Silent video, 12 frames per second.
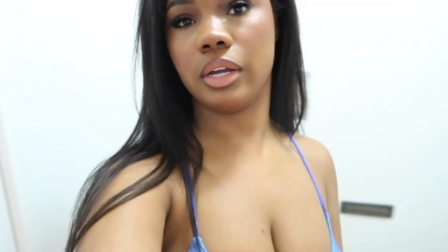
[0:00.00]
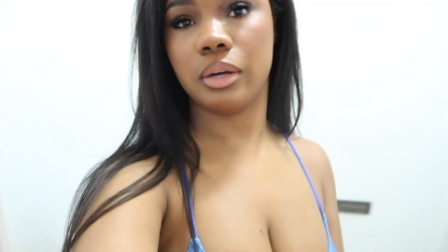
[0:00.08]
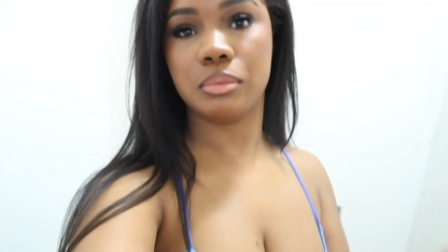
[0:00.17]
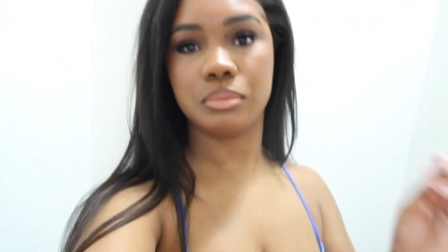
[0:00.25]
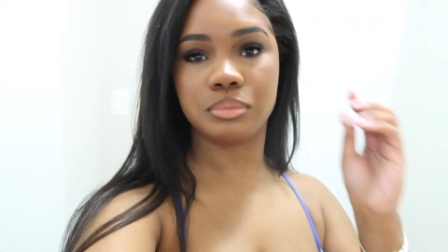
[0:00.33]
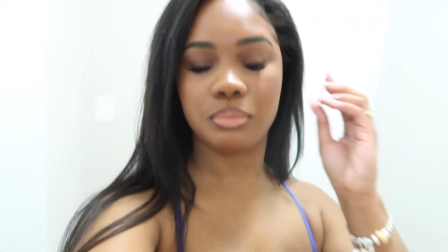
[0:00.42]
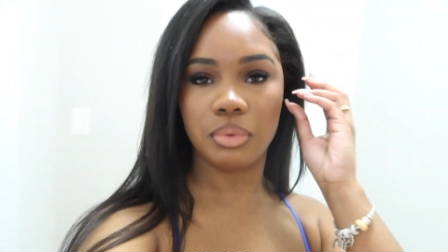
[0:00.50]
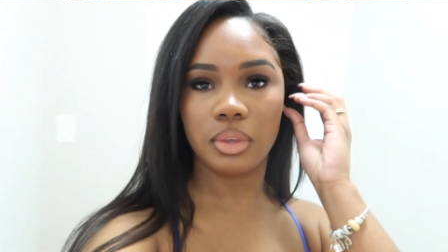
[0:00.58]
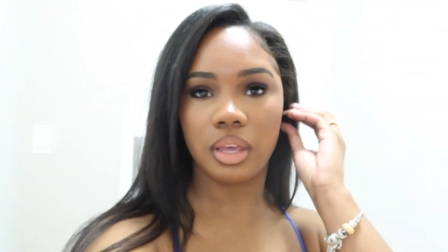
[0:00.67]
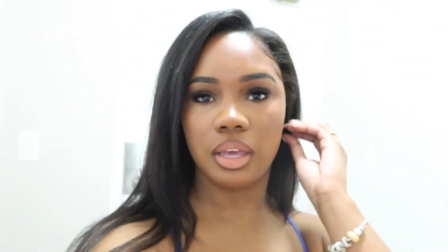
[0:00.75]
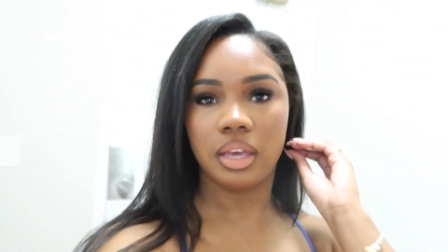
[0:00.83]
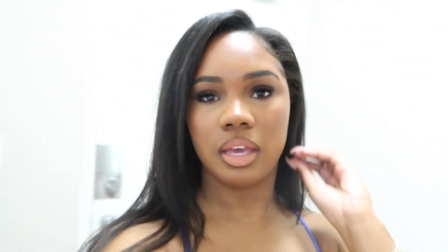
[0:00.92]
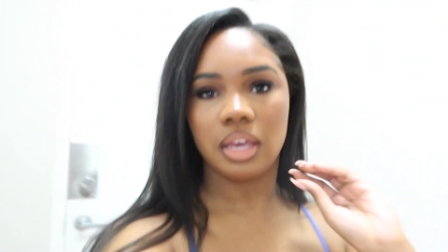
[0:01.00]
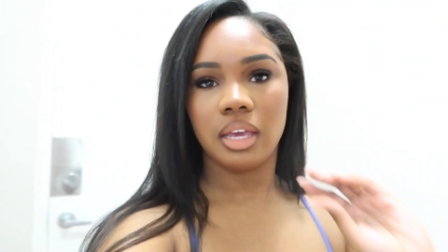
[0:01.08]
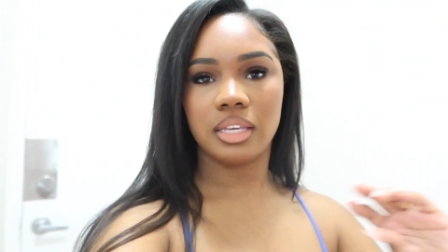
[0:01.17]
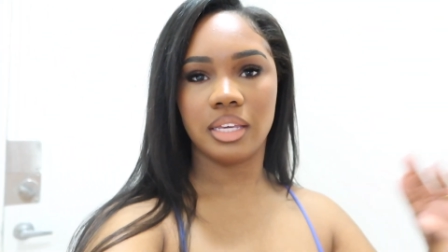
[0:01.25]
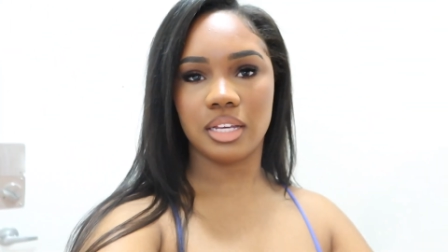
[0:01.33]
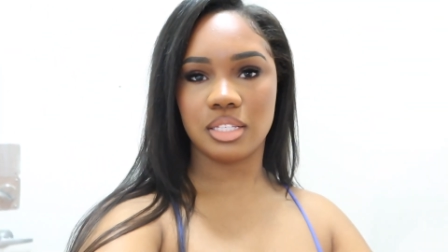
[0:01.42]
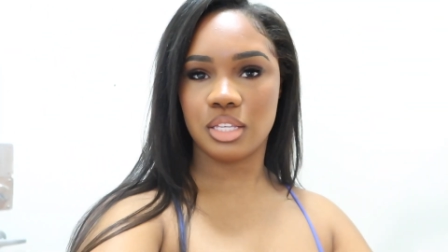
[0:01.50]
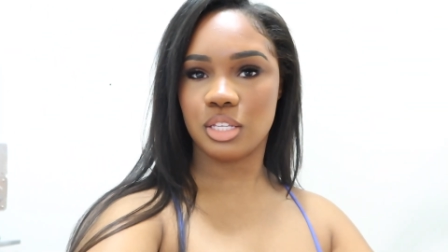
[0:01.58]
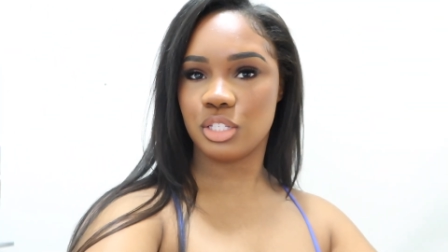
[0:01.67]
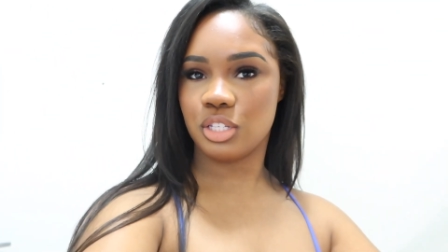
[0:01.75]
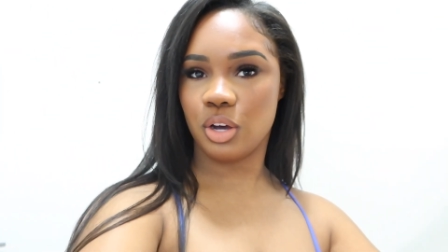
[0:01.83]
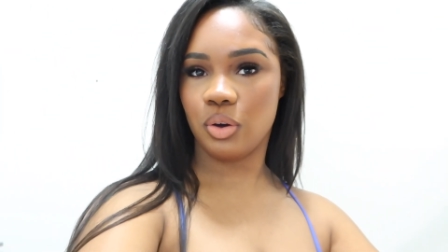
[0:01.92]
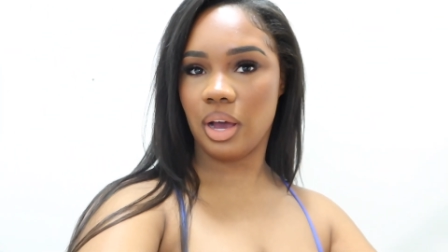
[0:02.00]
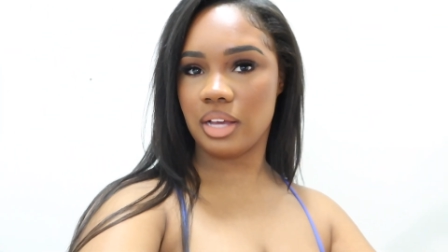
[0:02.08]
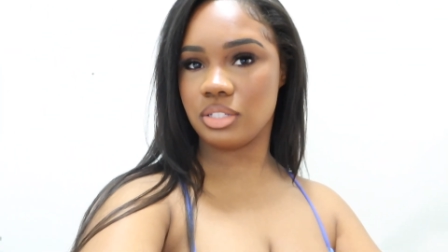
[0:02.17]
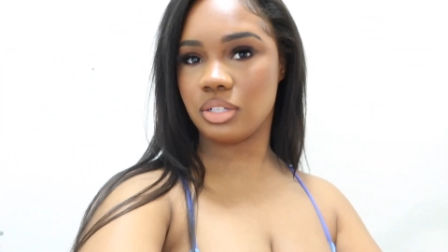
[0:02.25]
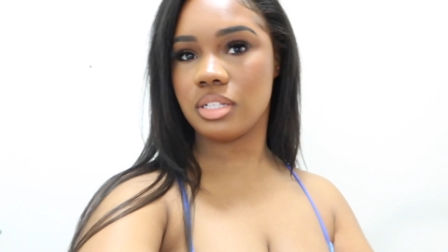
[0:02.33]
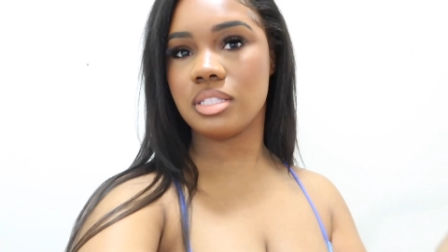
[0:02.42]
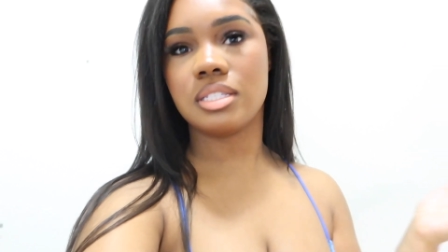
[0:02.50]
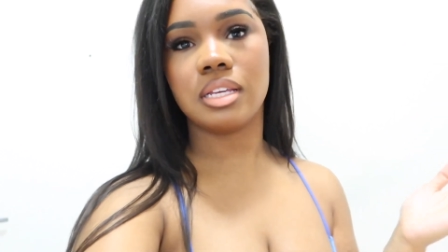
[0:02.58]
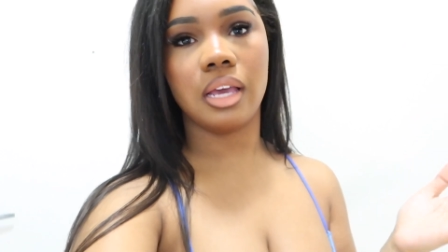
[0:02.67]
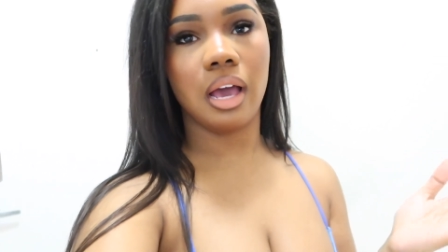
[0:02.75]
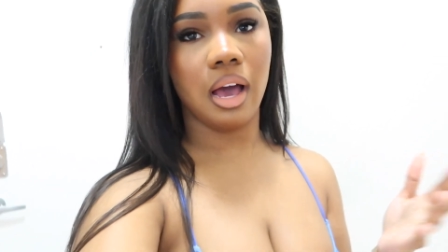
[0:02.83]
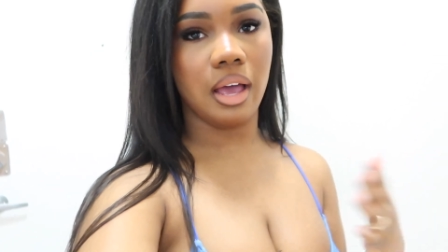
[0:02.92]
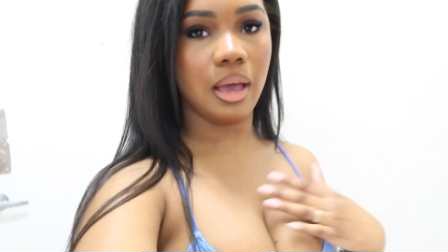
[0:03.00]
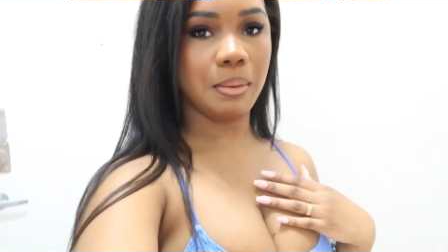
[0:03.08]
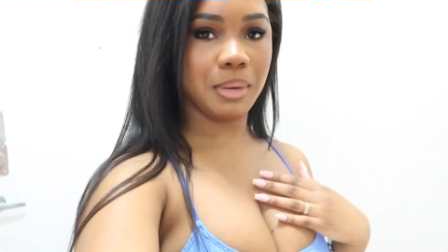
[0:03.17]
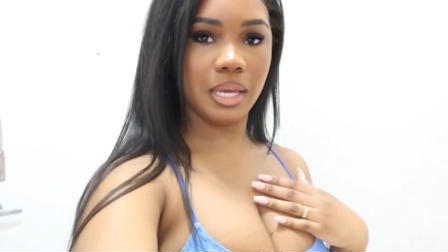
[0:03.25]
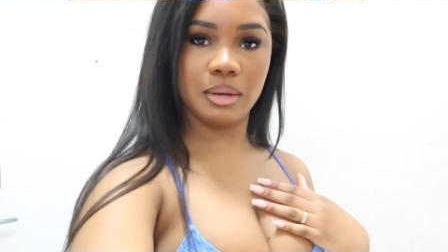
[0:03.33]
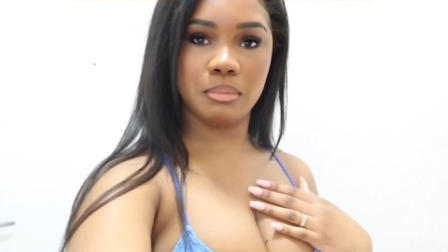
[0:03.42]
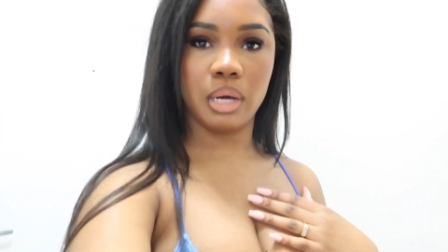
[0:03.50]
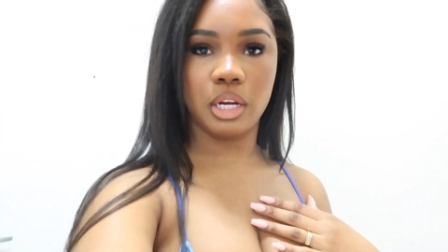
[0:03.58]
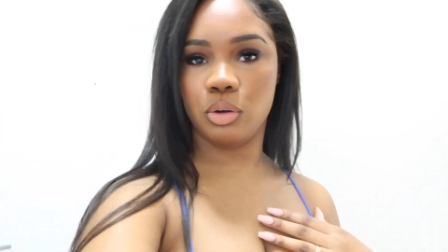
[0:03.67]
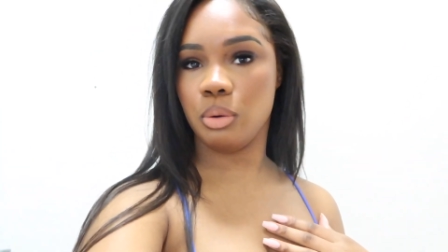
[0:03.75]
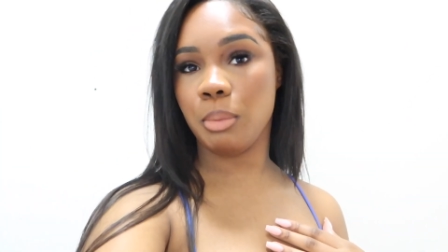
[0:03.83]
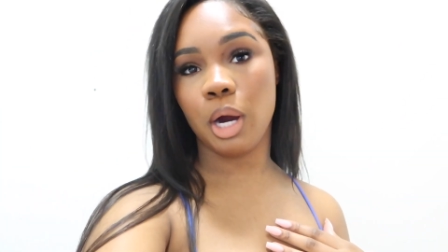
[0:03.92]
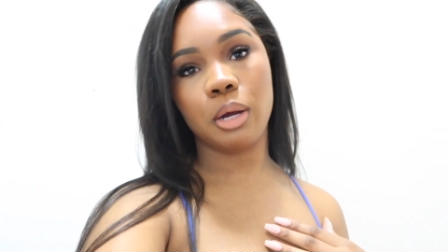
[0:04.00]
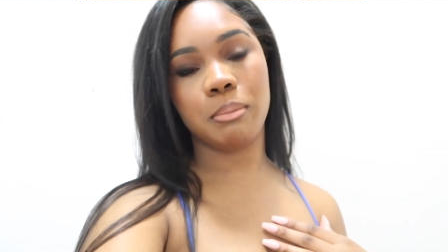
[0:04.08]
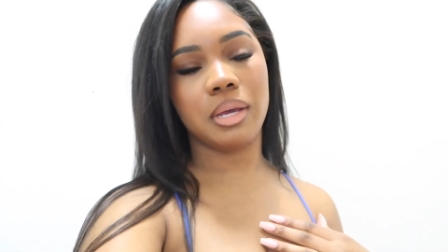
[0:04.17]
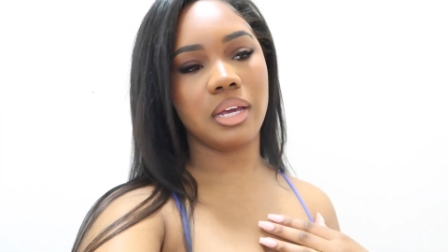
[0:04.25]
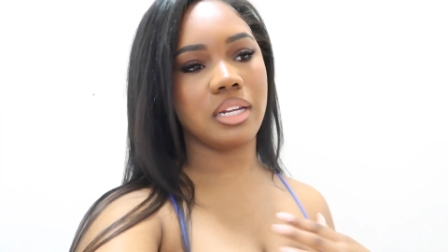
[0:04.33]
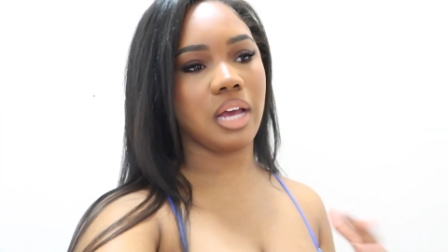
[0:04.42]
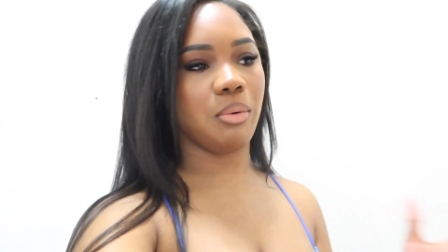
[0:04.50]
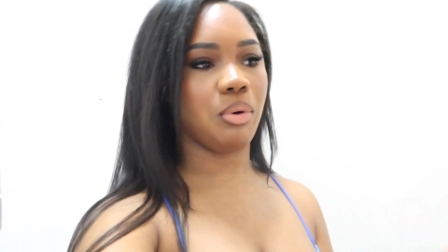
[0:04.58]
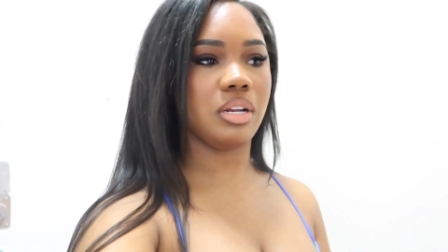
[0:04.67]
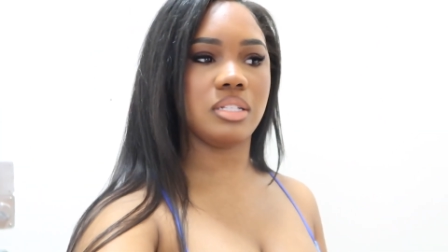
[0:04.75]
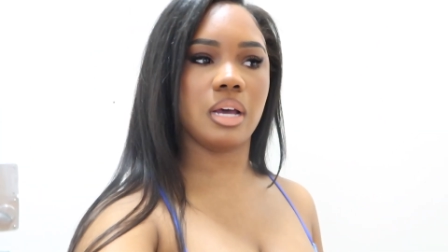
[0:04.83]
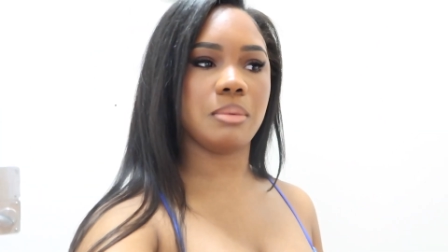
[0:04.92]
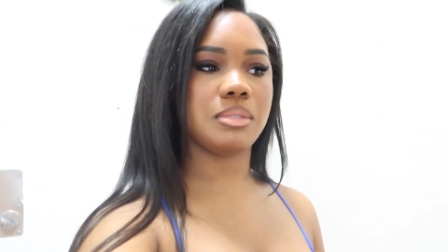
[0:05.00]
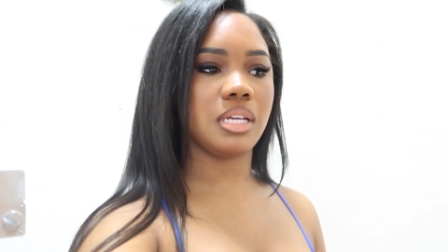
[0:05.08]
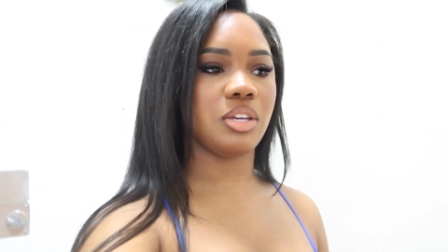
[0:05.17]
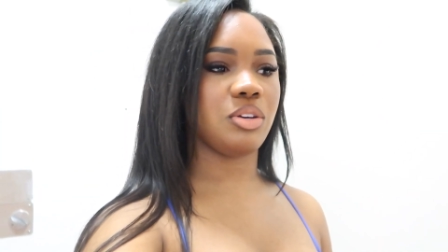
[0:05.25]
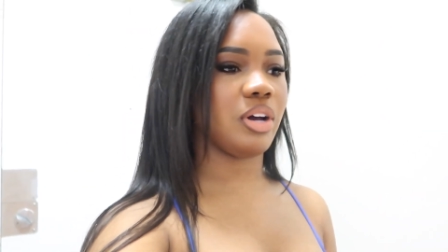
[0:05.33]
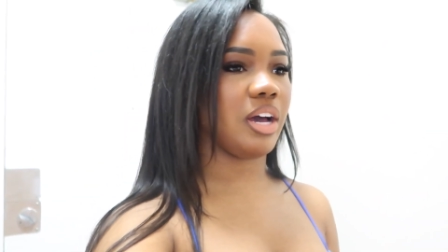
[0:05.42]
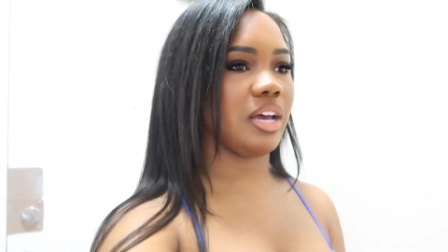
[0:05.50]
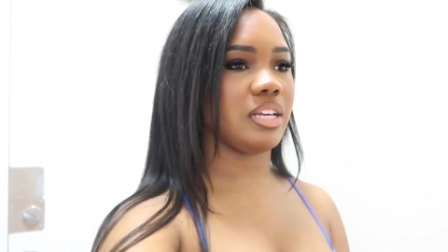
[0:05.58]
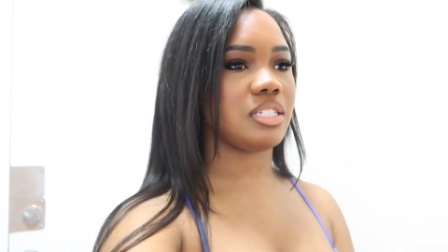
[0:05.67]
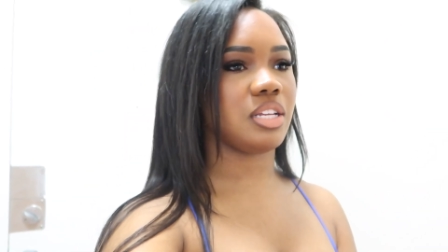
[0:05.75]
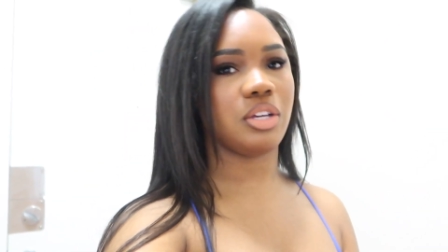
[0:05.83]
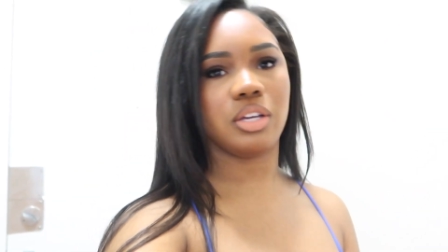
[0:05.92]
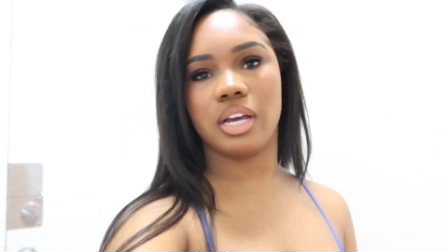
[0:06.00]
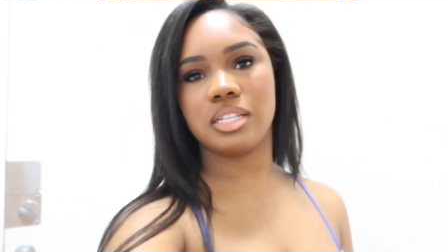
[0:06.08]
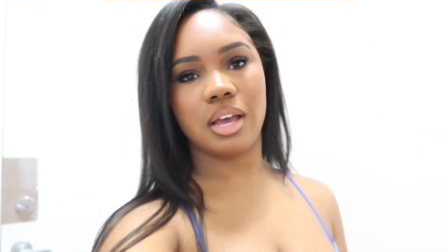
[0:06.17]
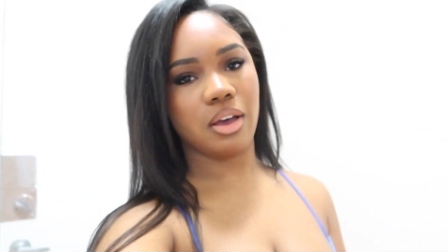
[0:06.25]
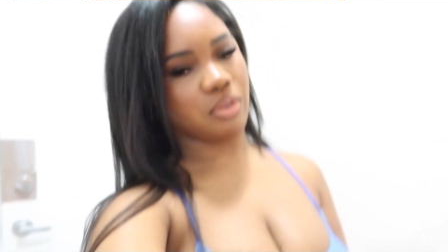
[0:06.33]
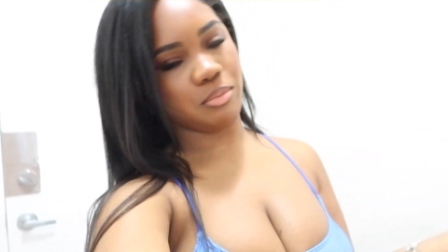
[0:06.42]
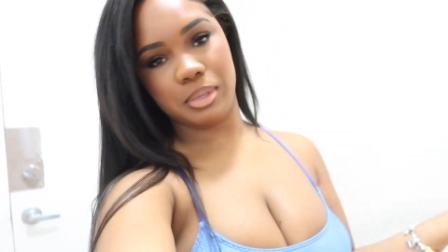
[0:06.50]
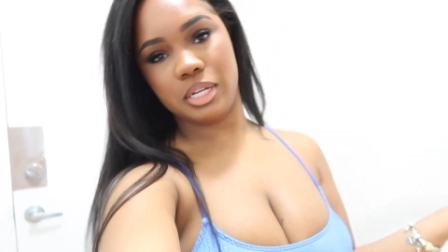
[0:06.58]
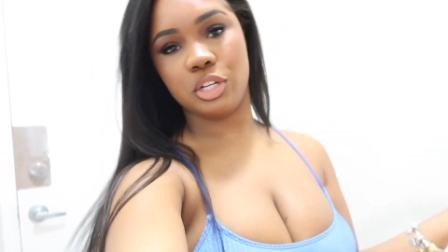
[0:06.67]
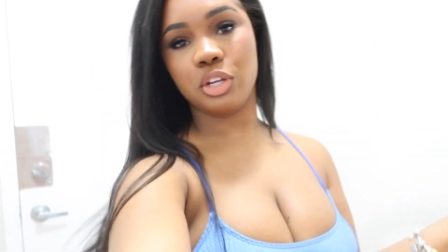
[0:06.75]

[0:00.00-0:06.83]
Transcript: here. Yes, so as you can see, I am in my new apartment. I wanted to update you guys, tell you guys how I've been